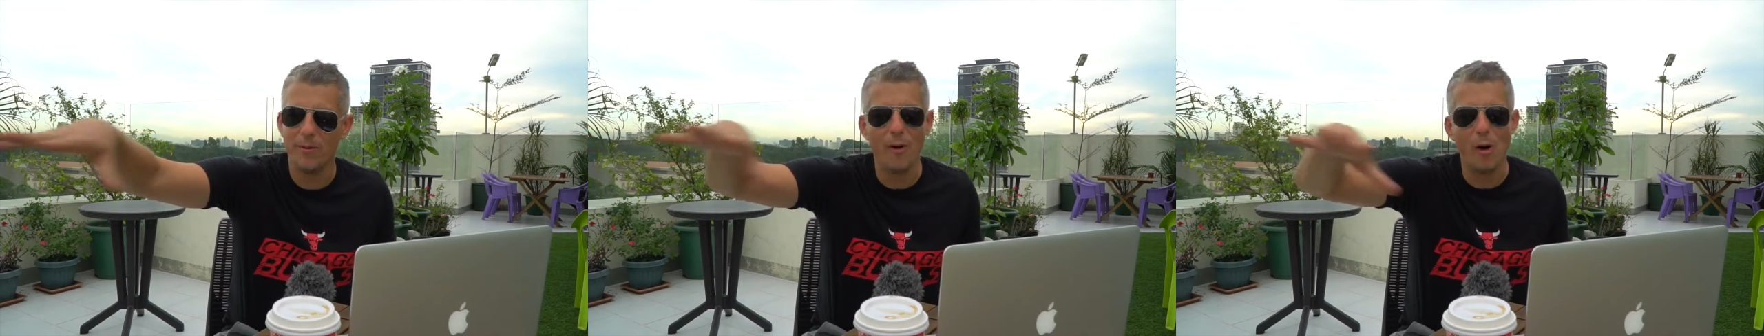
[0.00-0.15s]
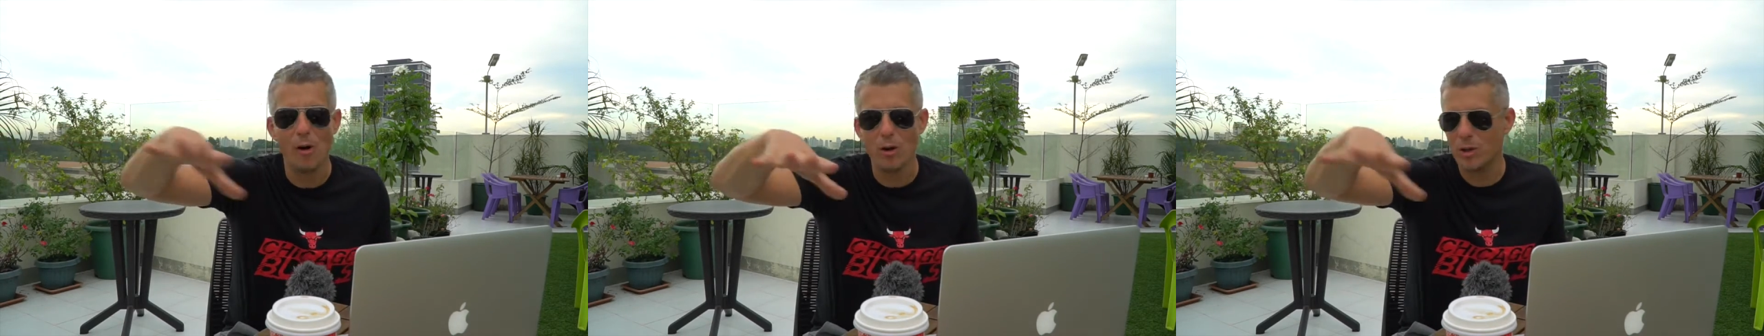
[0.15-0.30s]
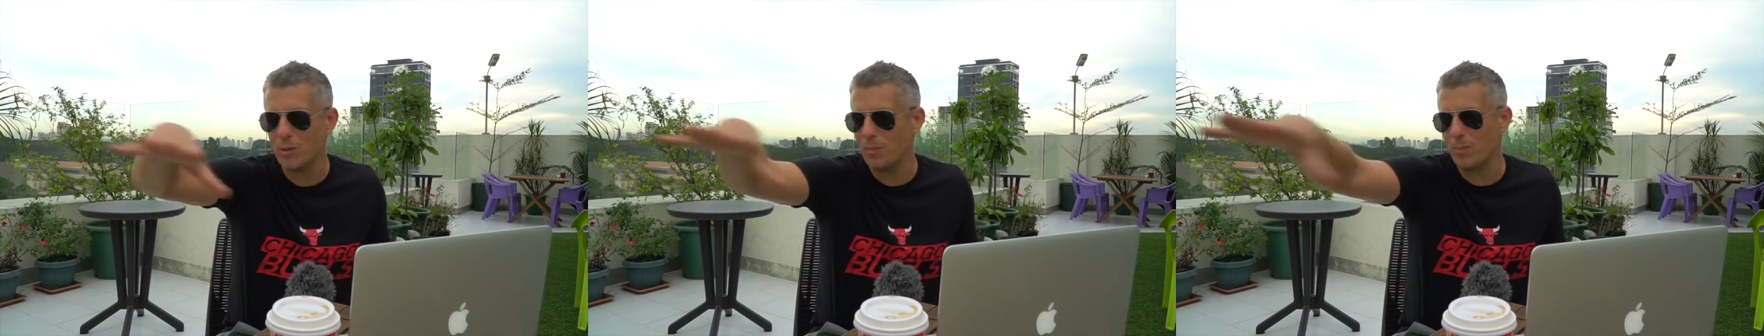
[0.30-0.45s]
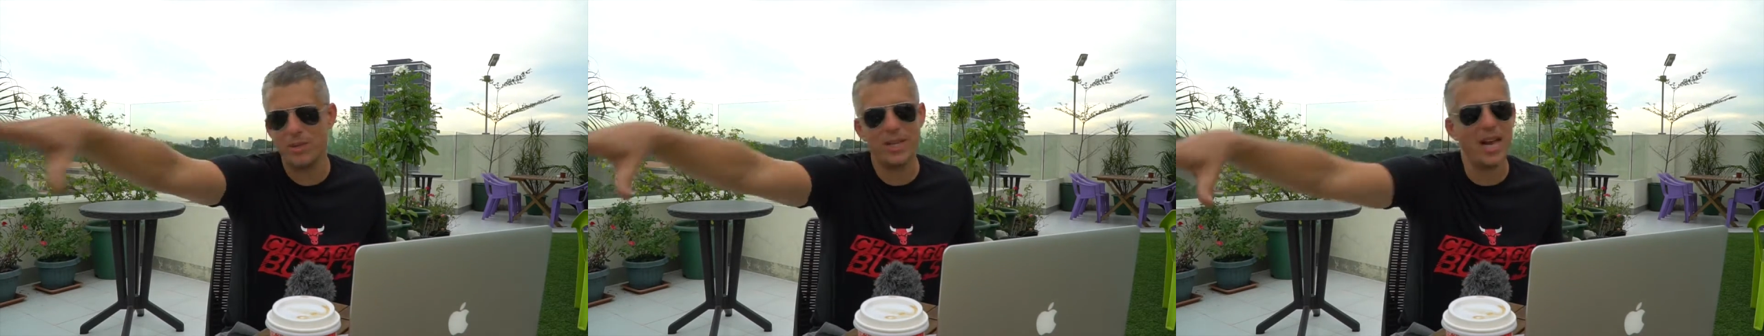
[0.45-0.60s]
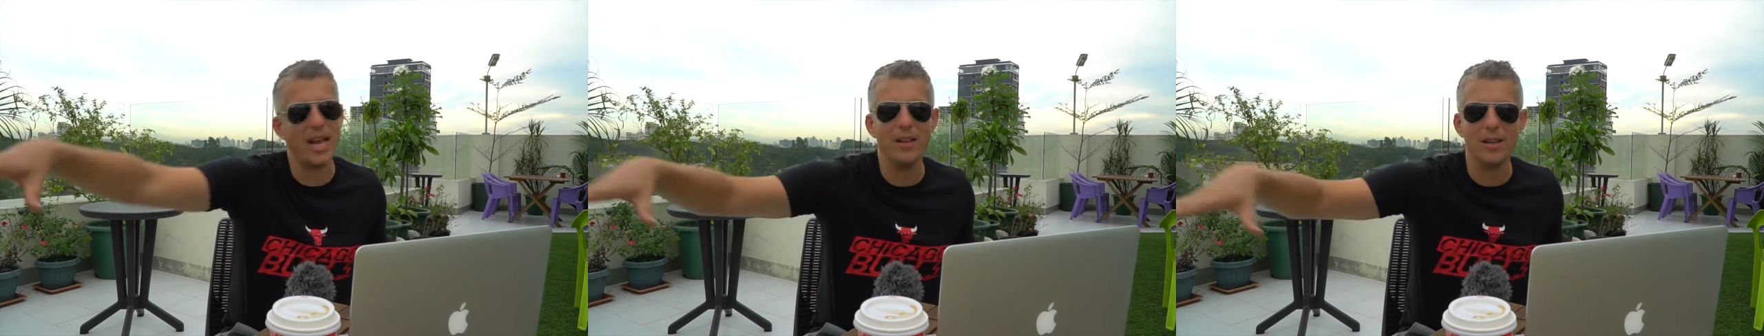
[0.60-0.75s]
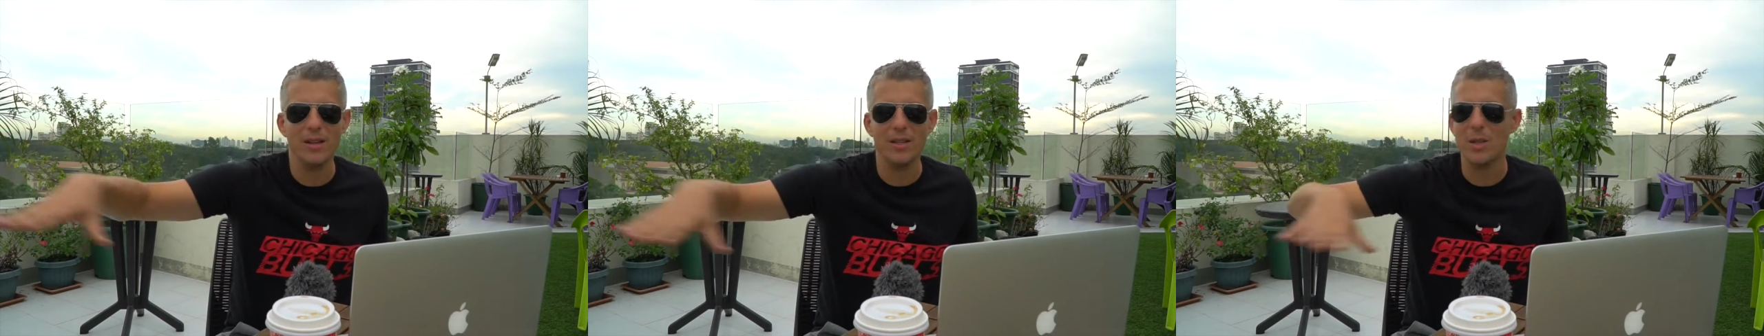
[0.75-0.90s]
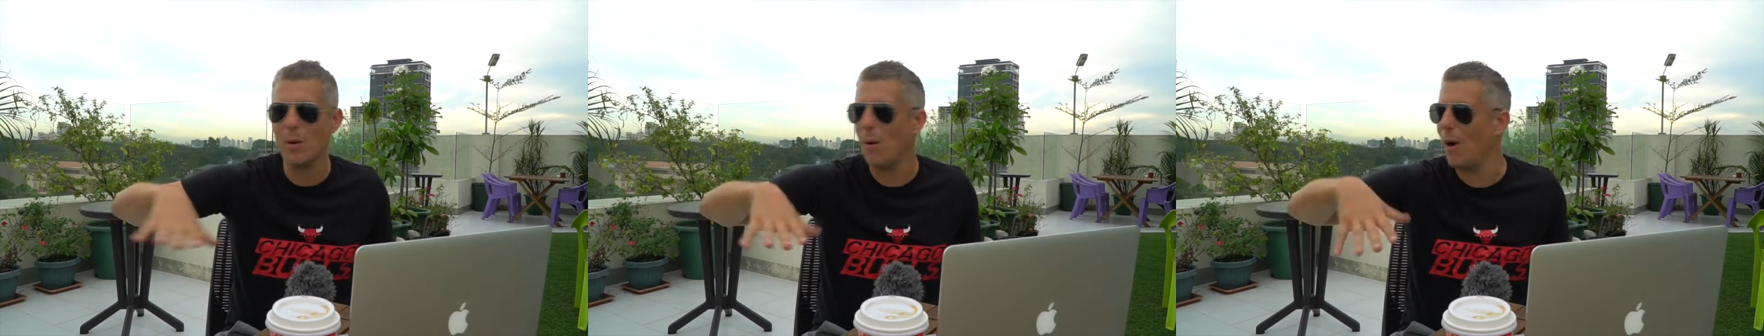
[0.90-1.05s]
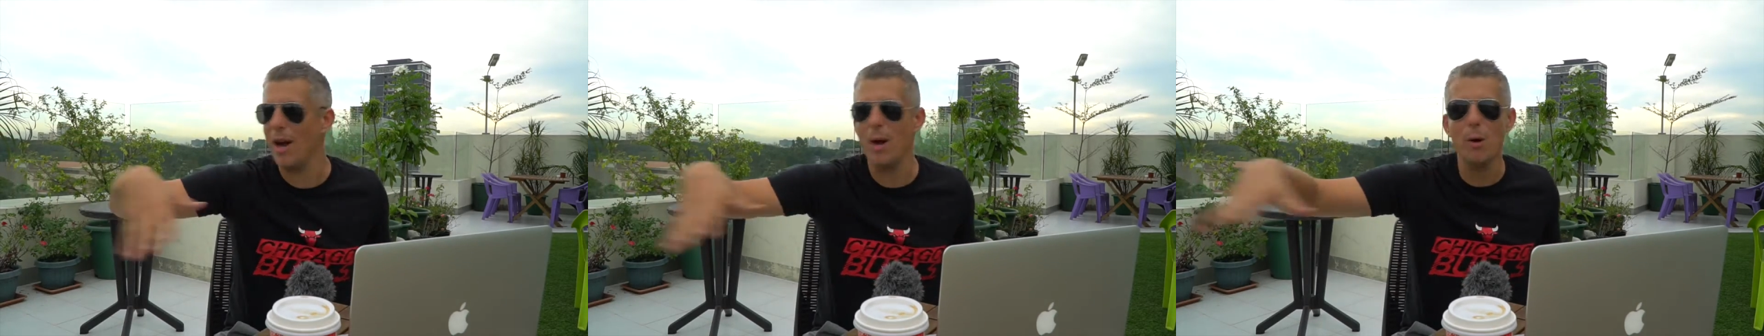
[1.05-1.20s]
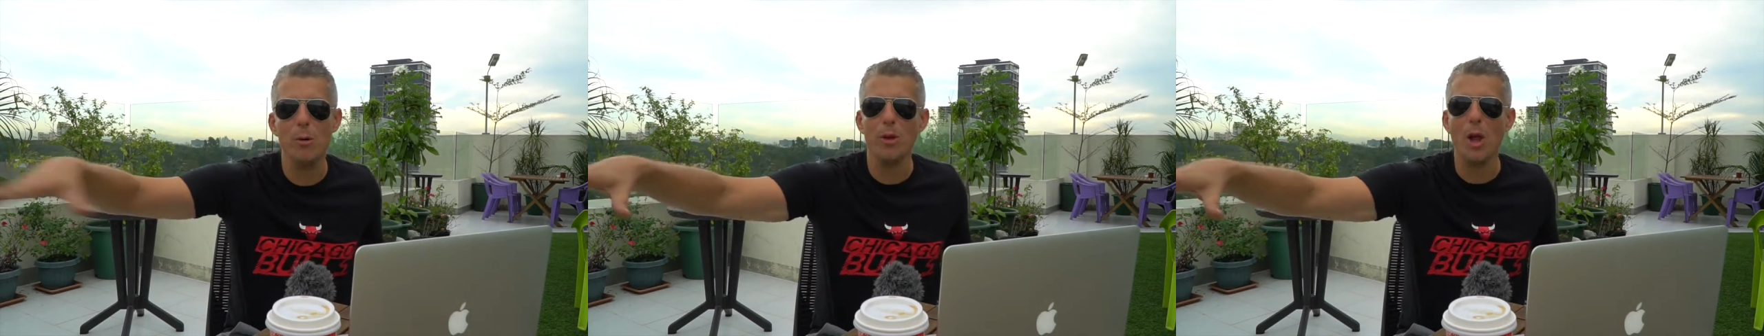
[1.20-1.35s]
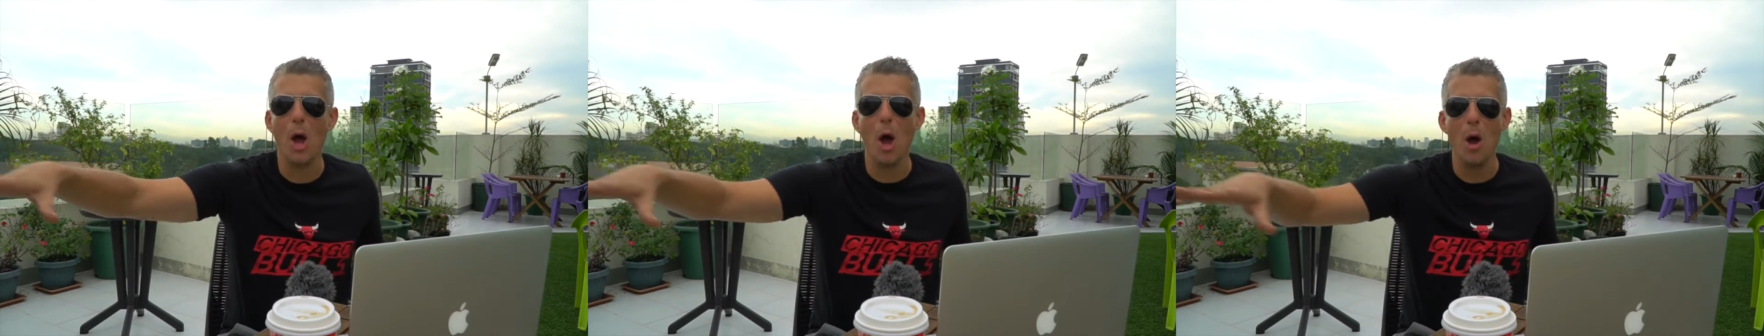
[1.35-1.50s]
Fox presenters who I
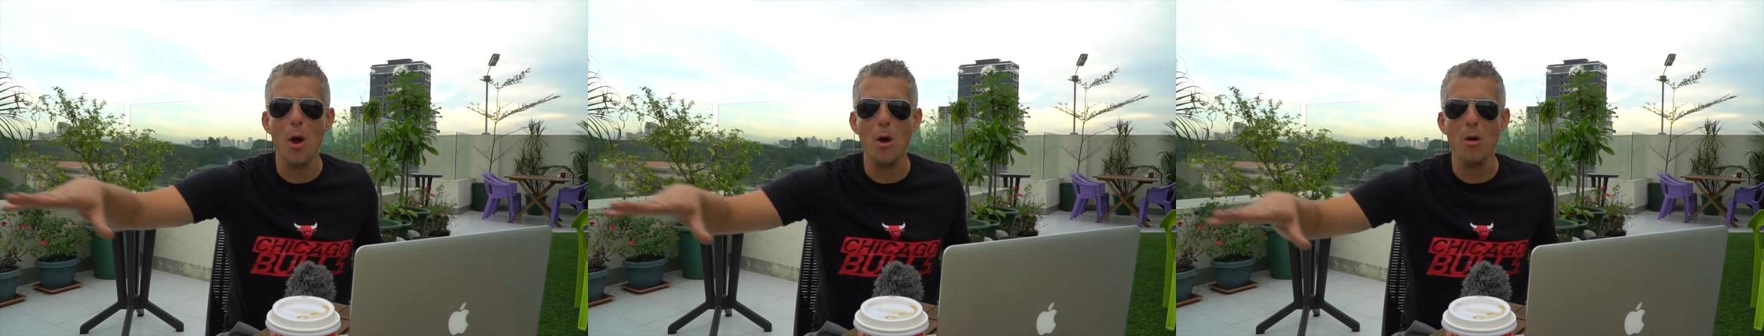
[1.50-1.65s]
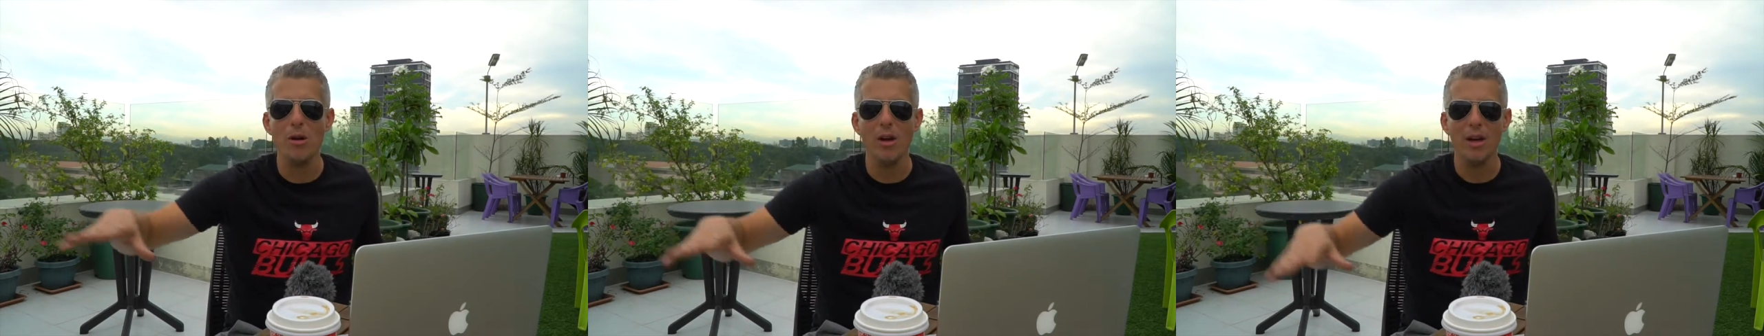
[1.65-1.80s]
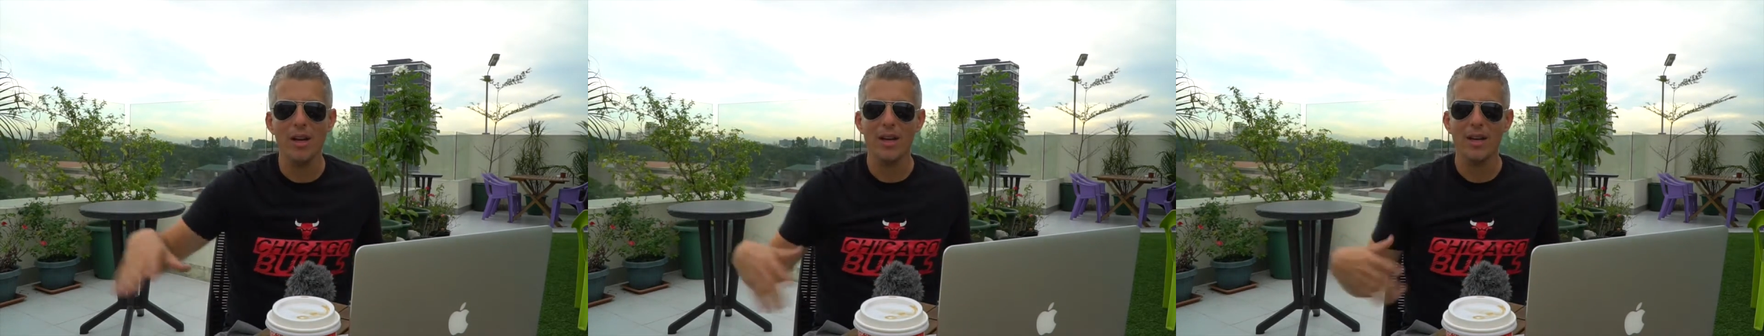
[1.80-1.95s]
all know.